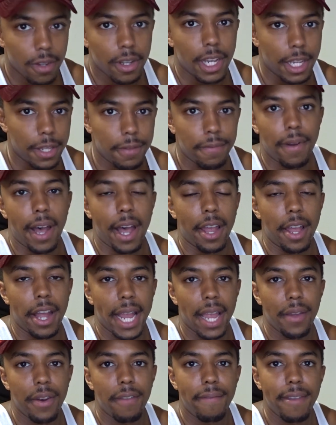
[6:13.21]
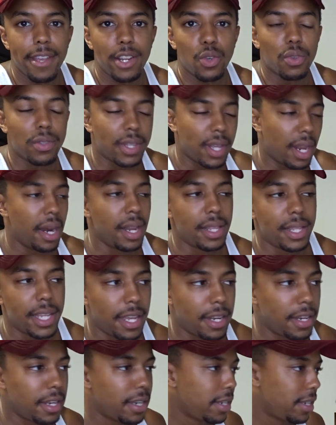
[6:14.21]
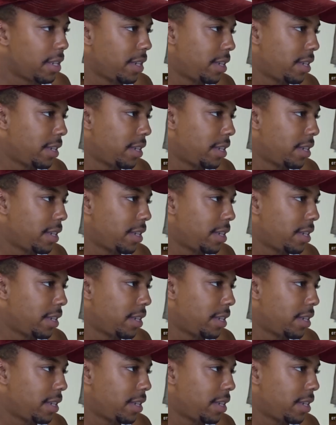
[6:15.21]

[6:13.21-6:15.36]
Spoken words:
it's fire. I give the visuals 10 out of 10.